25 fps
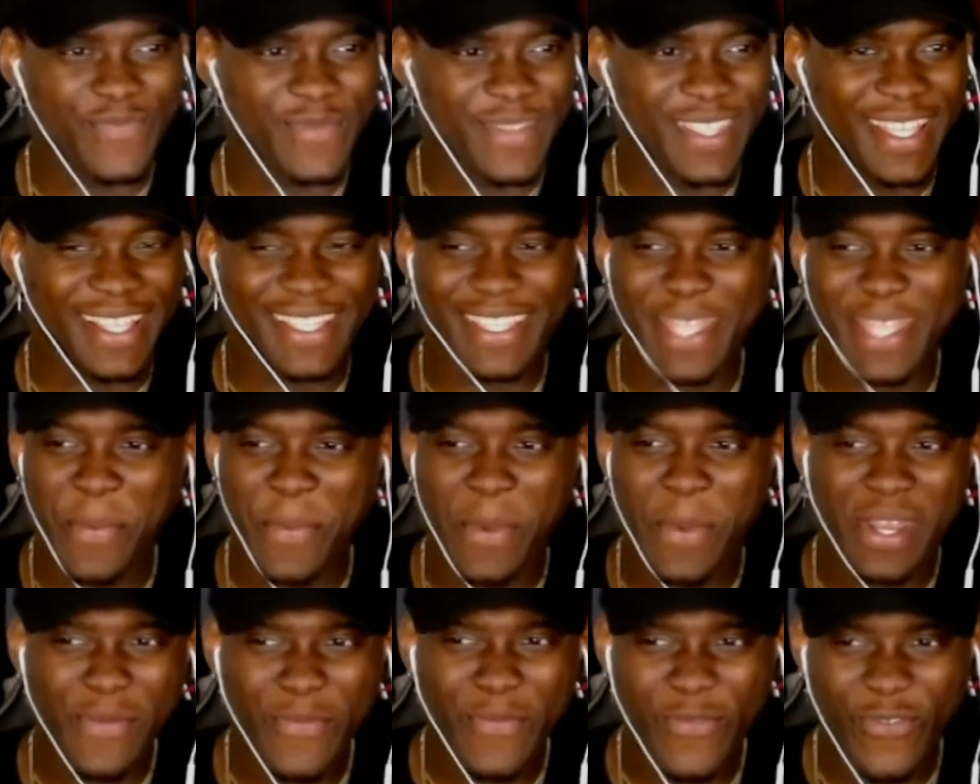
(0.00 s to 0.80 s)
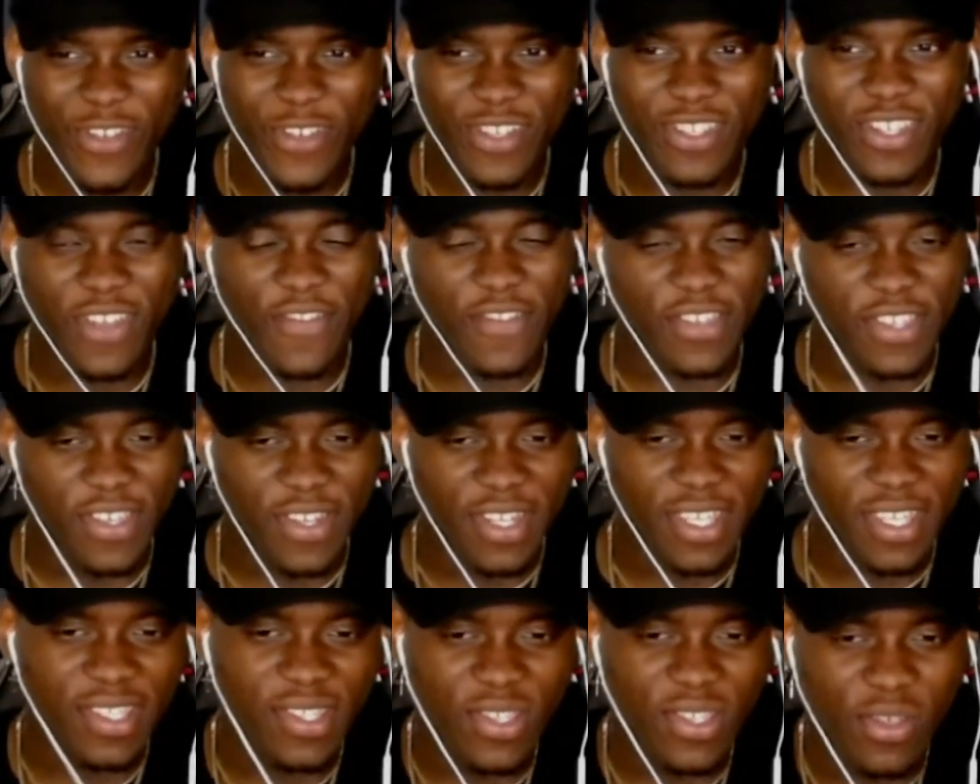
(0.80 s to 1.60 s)
They're stepping in for each other. So
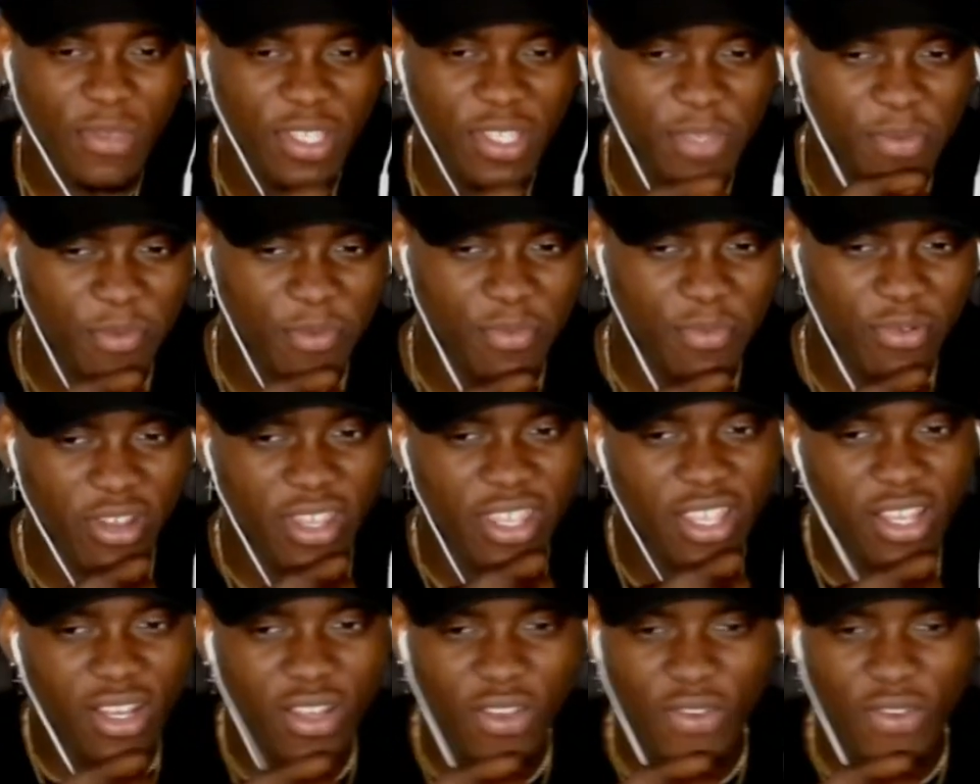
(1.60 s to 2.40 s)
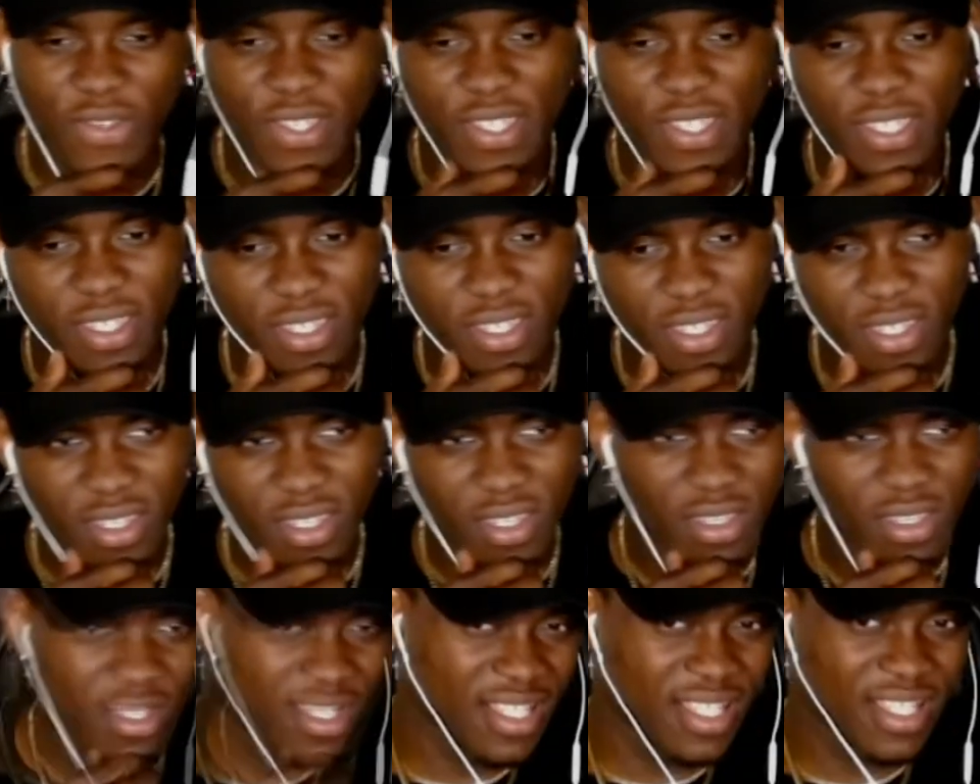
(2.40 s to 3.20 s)
these two must be pretty close.
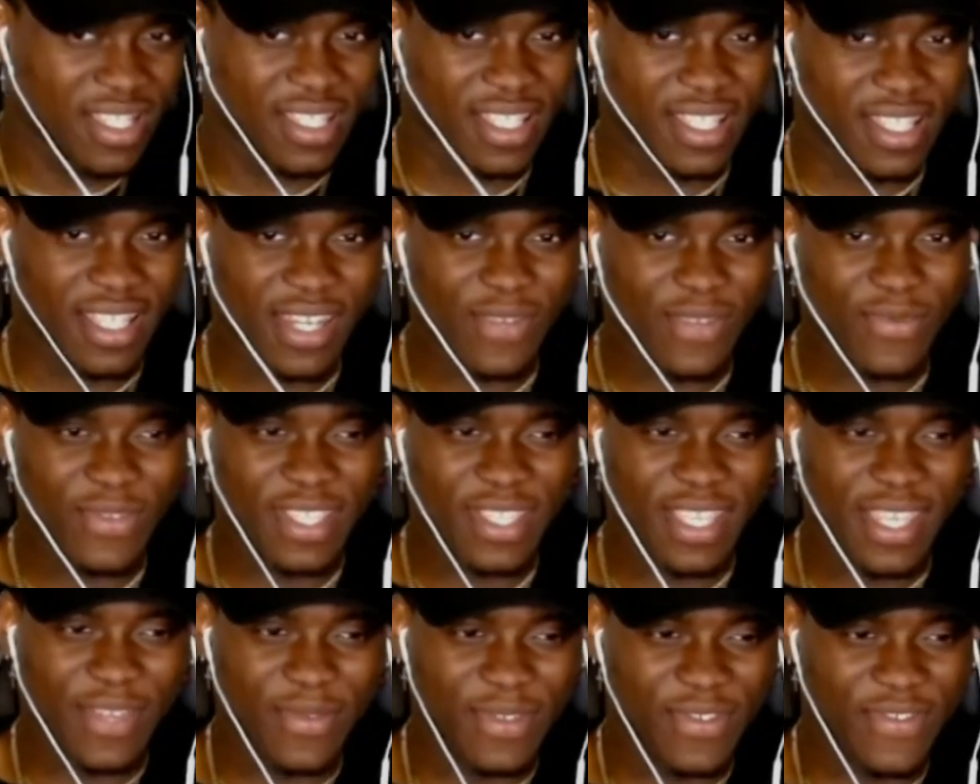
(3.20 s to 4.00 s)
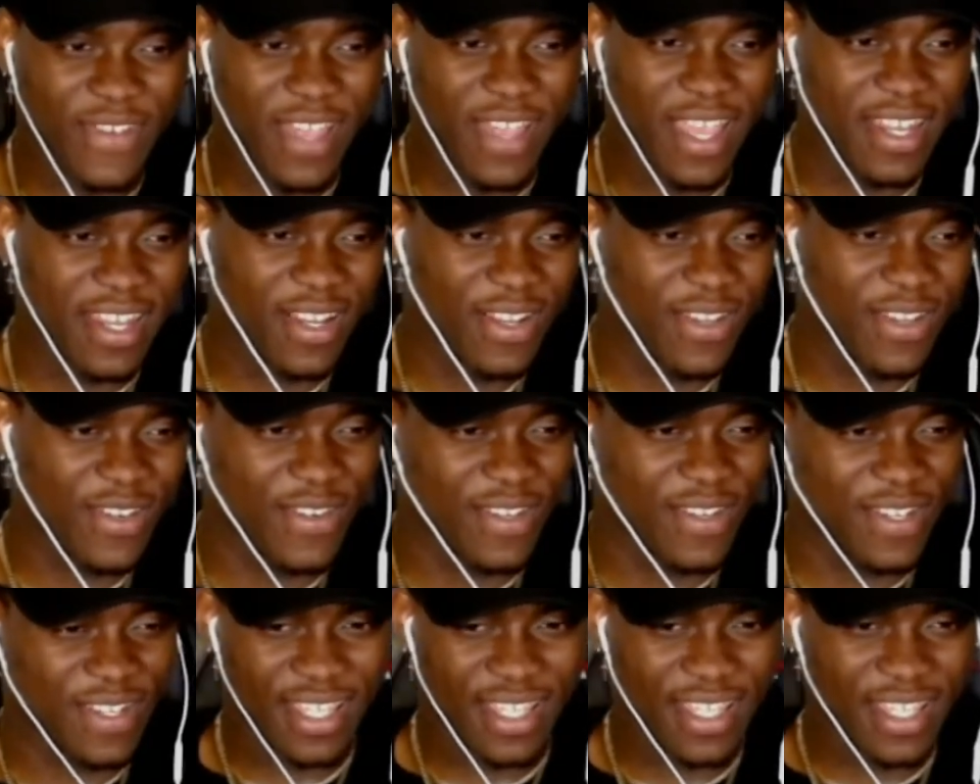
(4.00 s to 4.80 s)
Did anyone say he was fighting
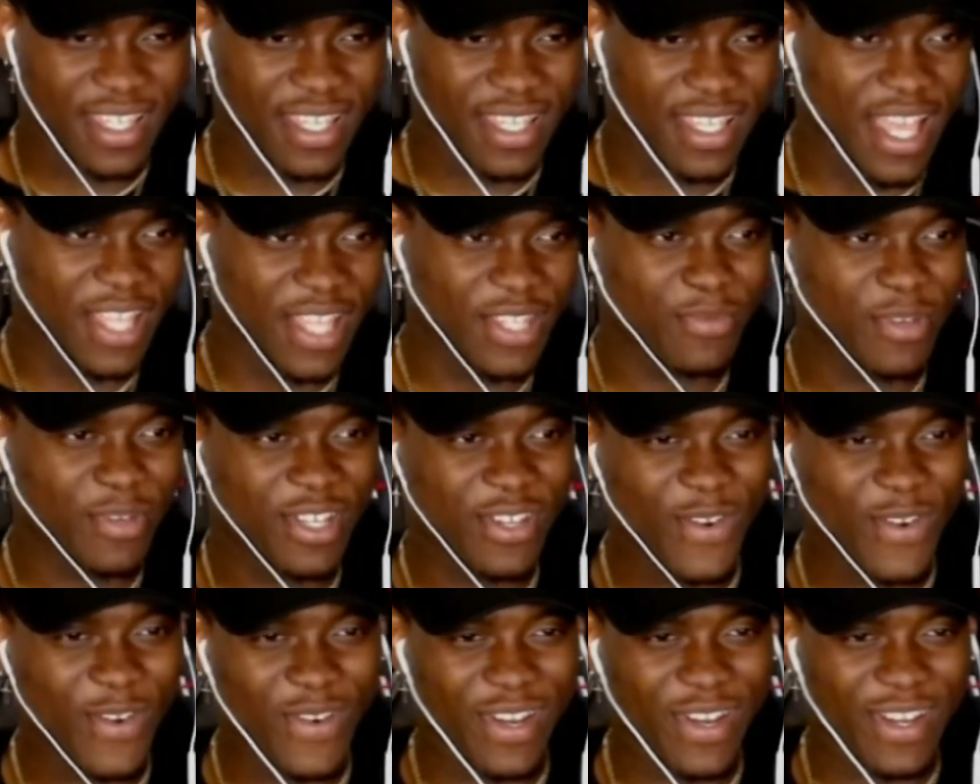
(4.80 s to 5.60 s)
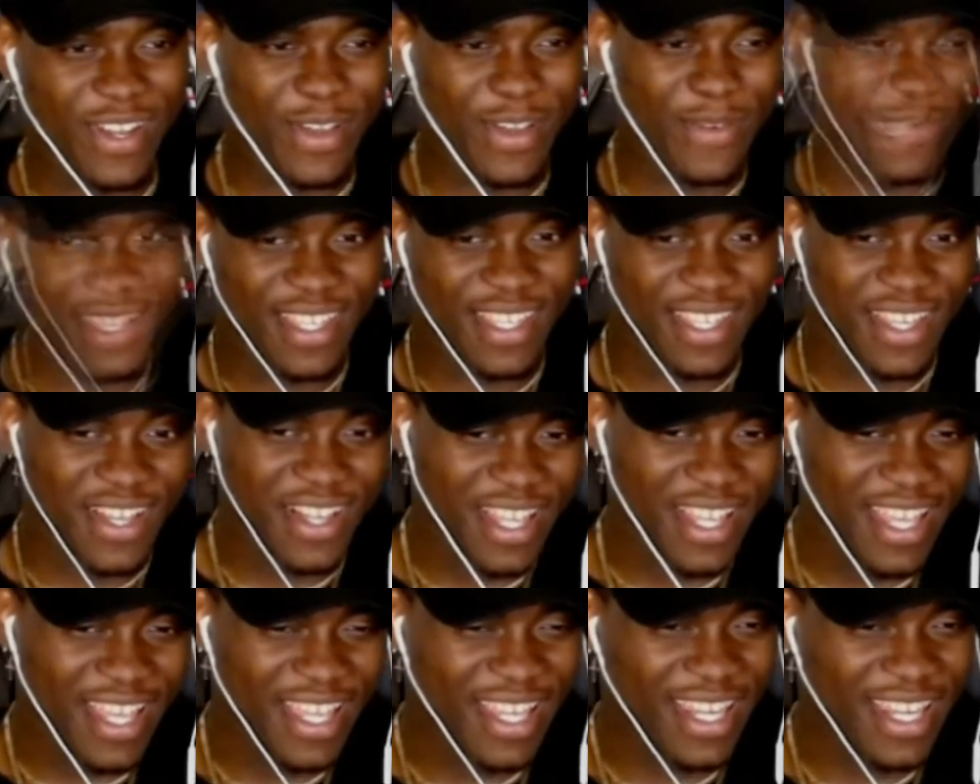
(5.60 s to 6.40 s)
alone? How's your buddy holding up?
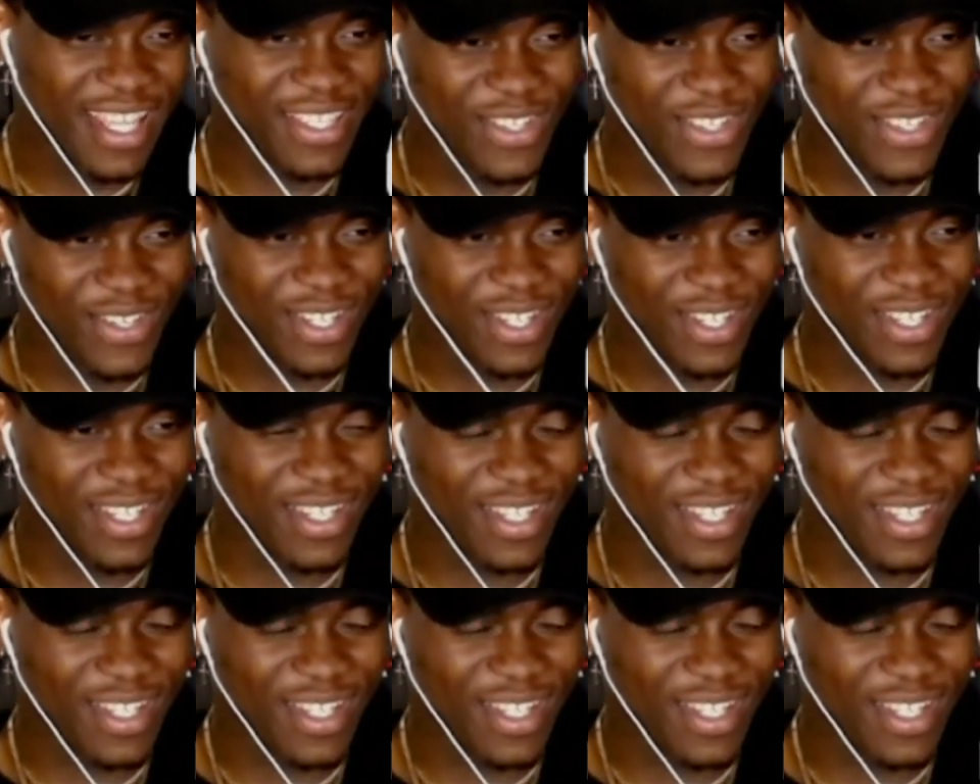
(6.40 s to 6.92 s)
Okay, that's good.